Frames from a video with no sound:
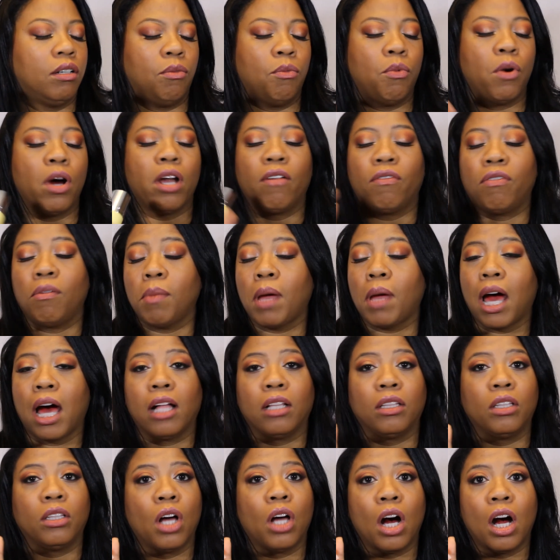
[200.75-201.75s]
One of them
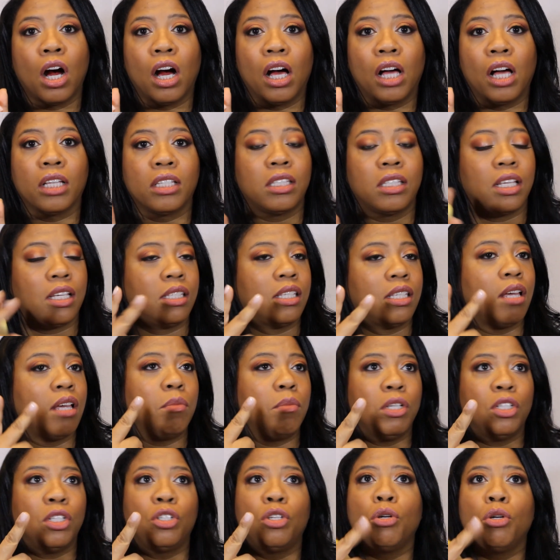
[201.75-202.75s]
got lost. They
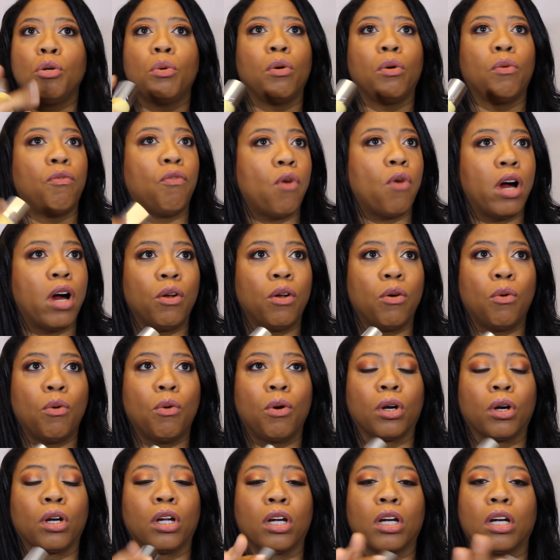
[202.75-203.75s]
sent me 2 of one
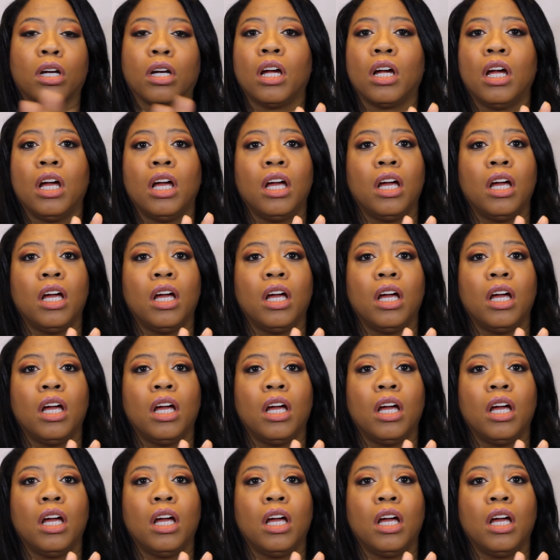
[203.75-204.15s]
order.